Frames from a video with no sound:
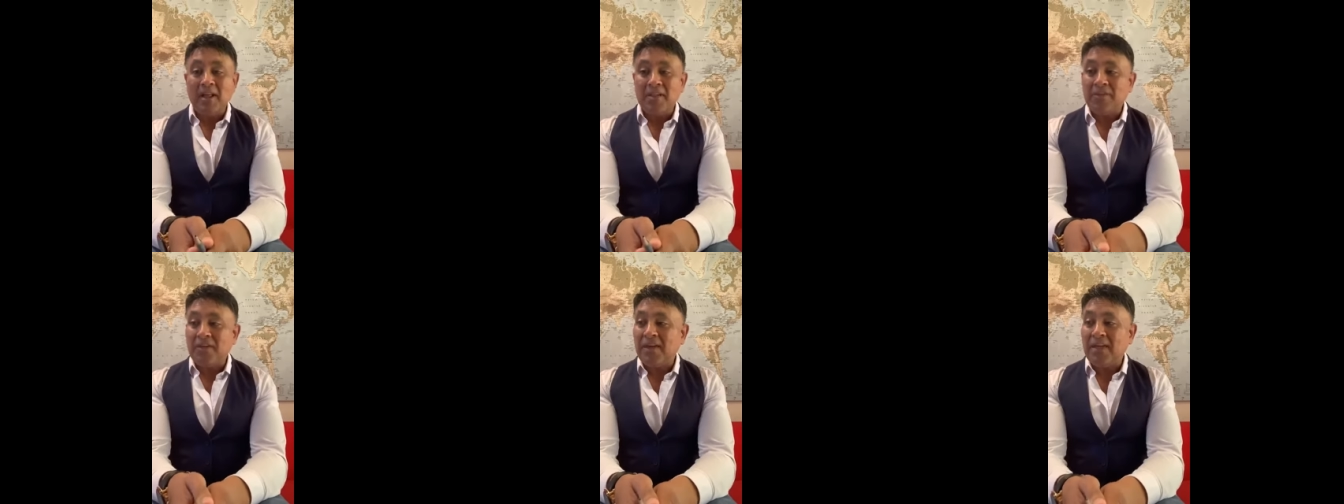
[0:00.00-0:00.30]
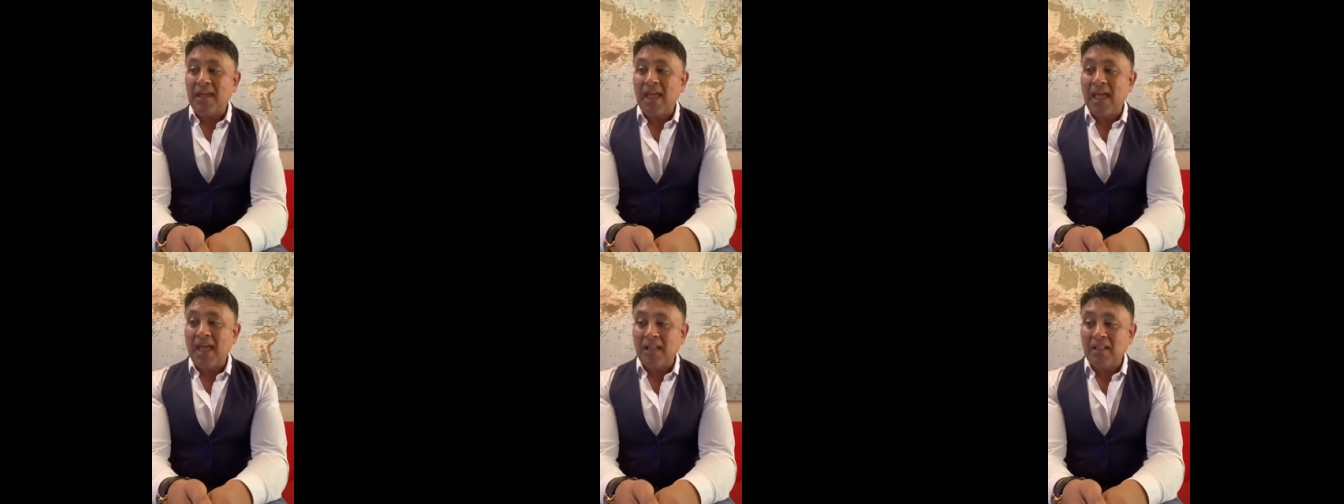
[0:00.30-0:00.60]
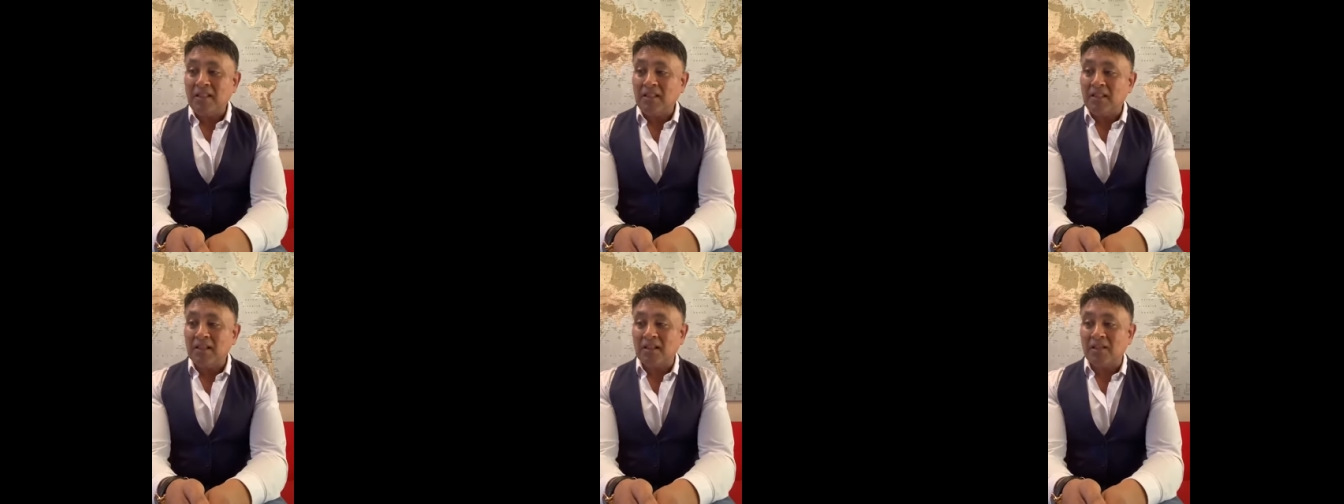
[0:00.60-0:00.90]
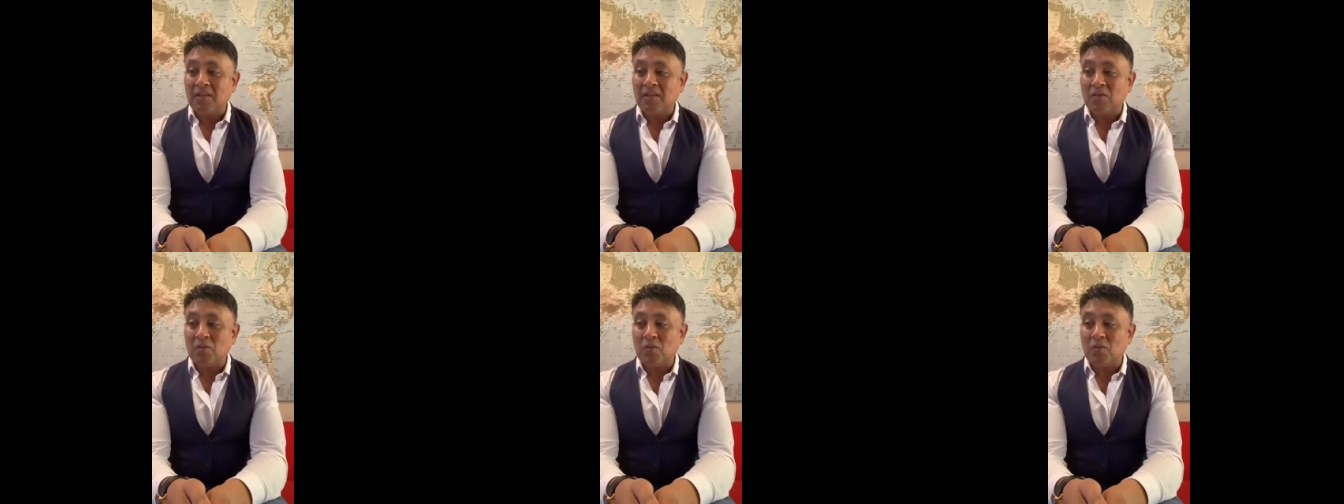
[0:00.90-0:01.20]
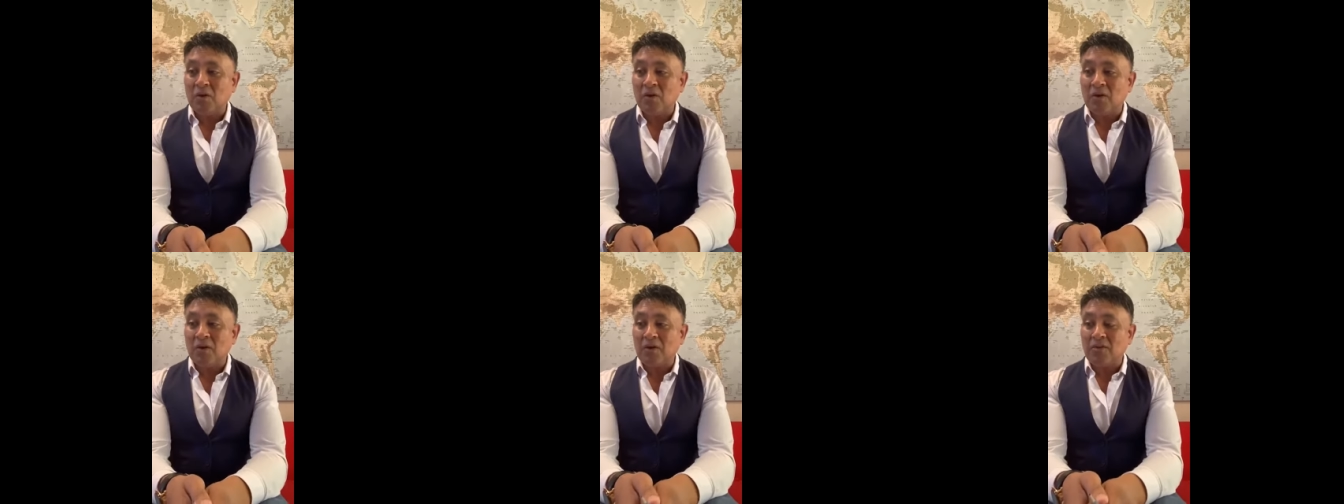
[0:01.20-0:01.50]
The candles
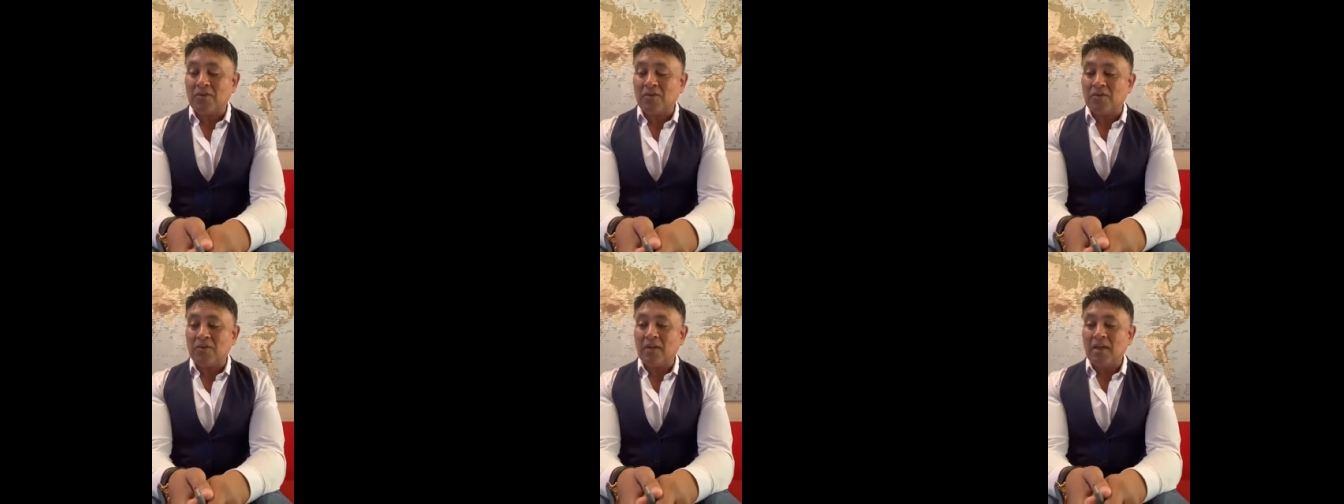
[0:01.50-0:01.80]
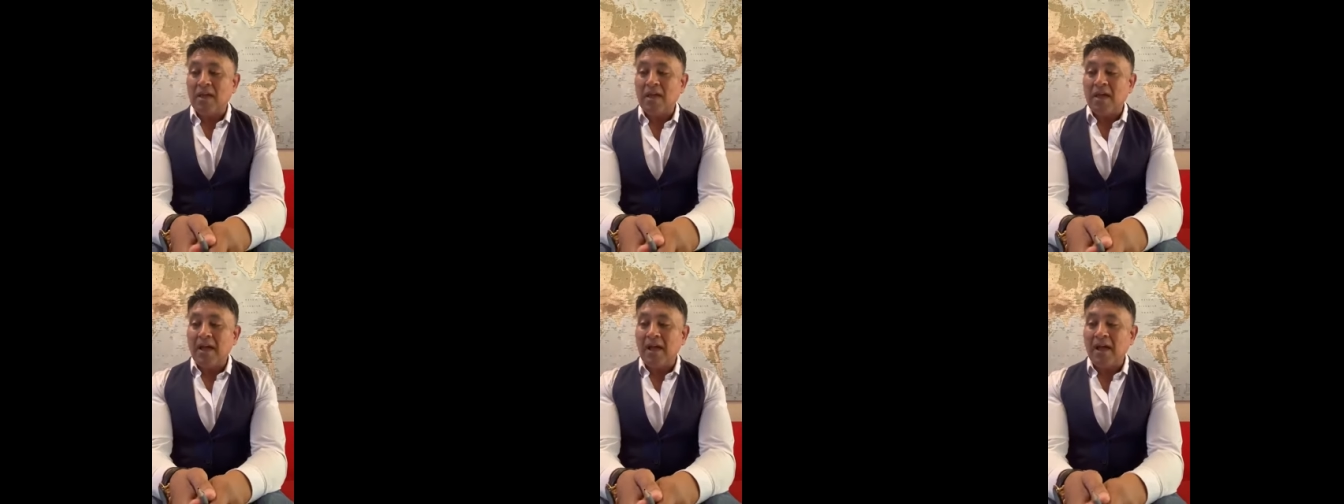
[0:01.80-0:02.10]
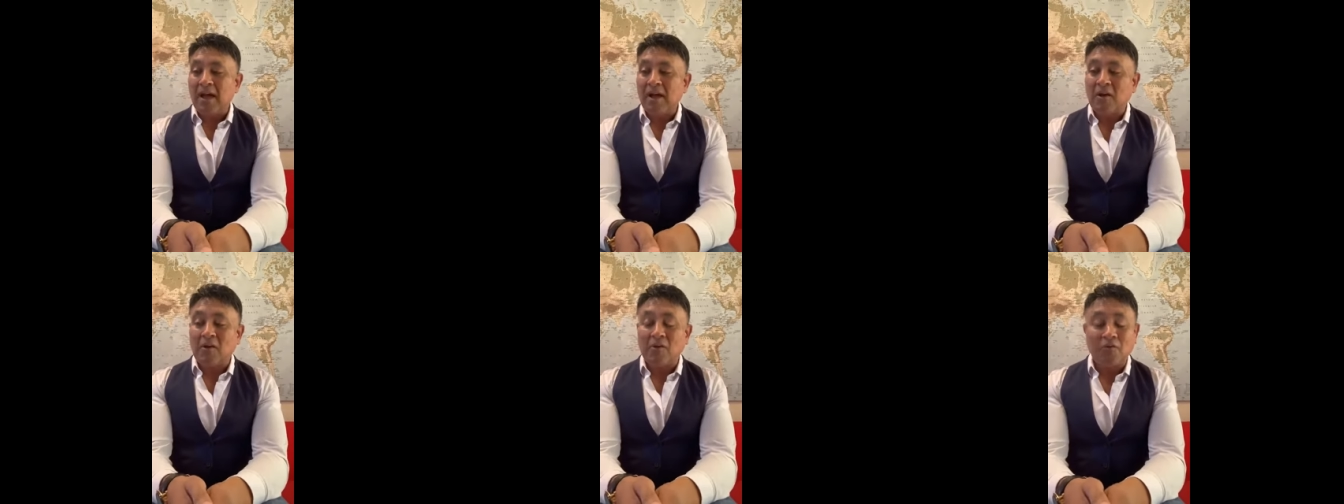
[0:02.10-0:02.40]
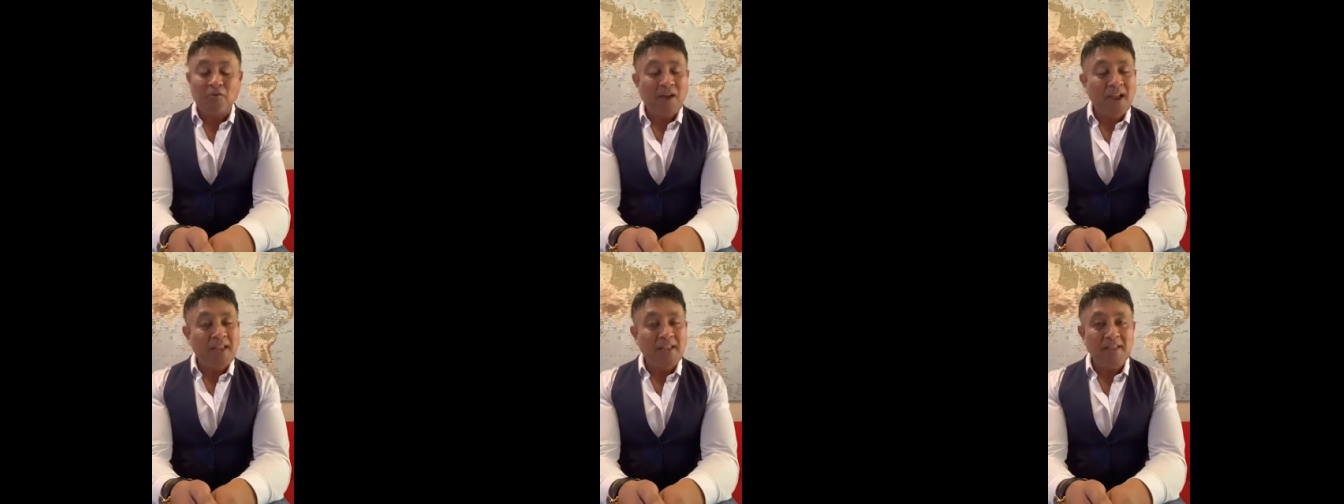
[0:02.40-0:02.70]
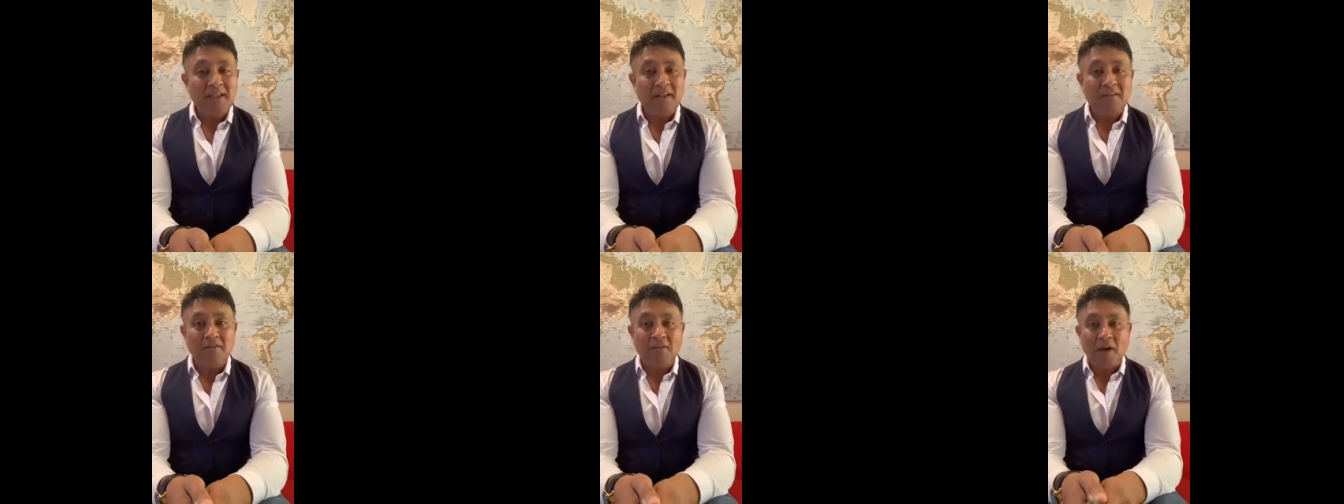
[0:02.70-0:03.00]
was a great
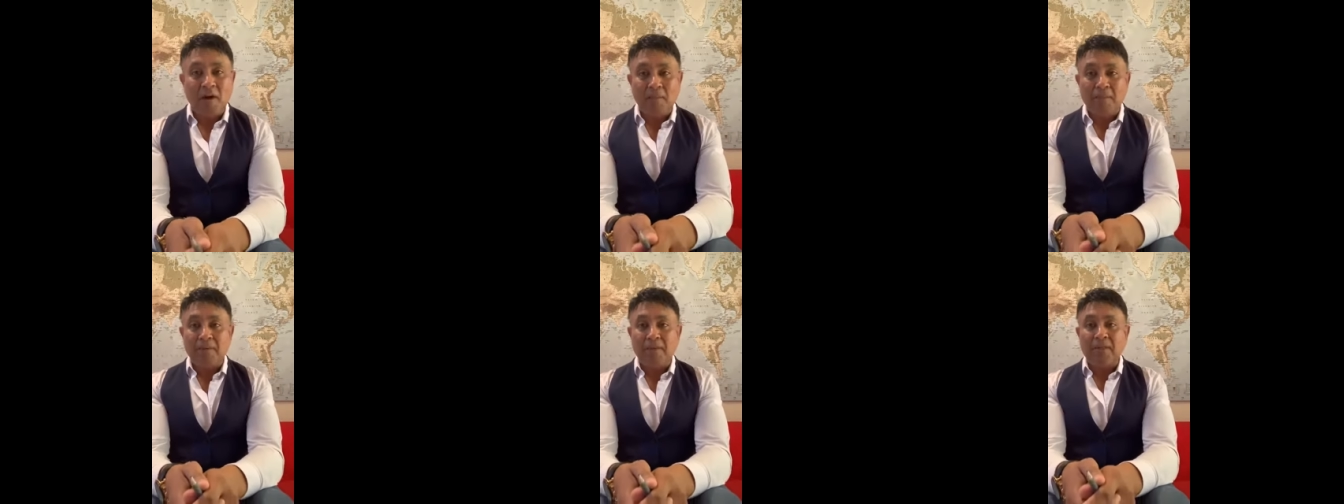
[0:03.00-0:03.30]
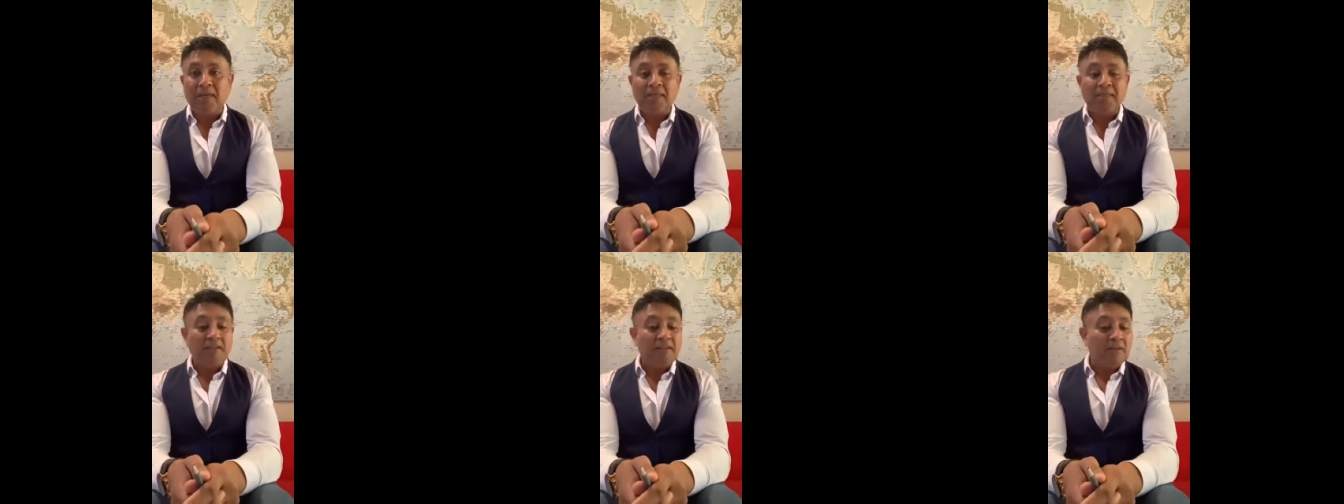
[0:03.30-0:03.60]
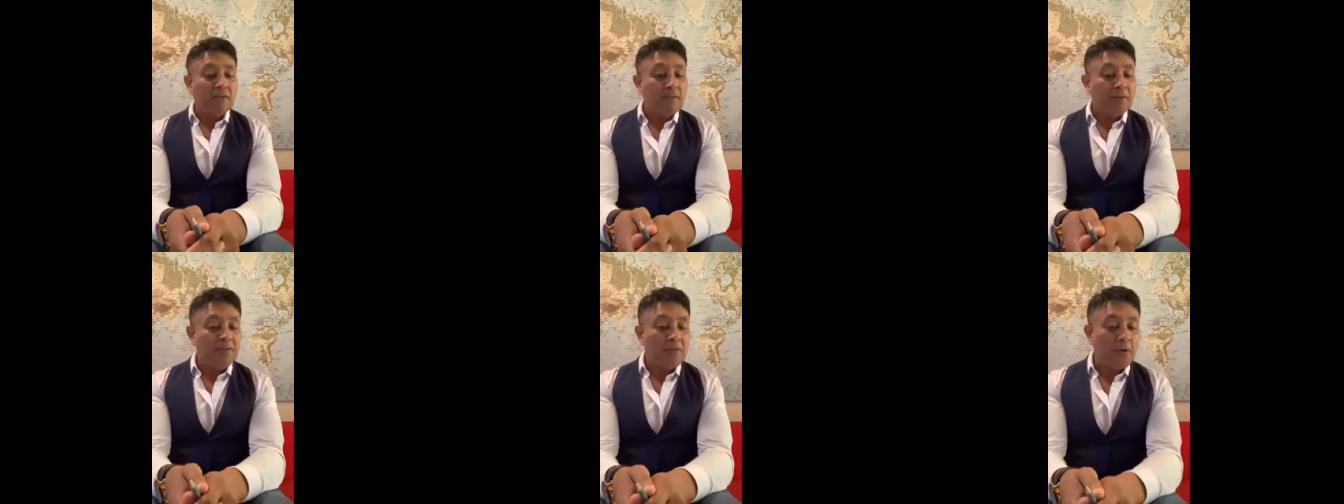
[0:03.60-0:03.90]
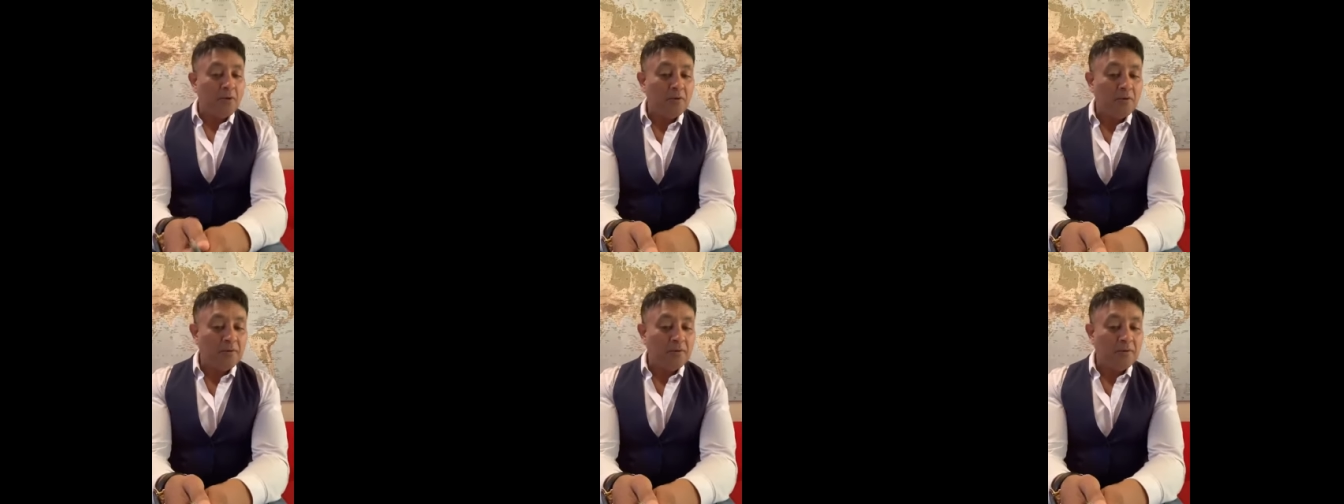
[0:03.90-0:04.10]
example that. There's some of